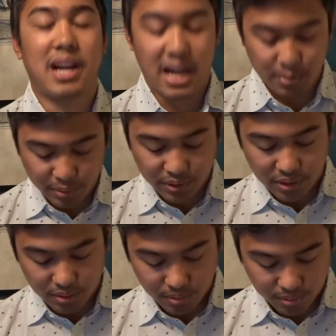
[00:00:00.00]
I will
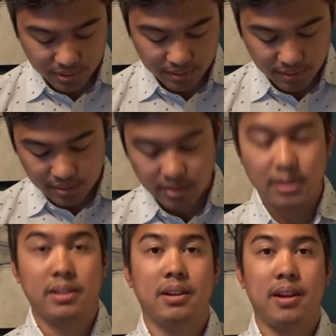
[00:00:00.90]
use
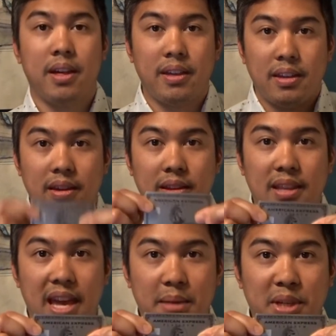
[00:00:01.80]

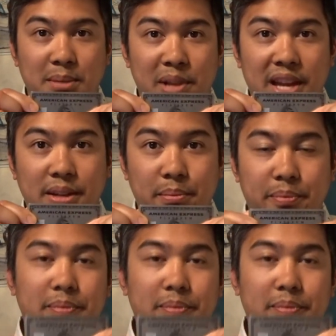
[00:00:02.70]
the Amex Platinum.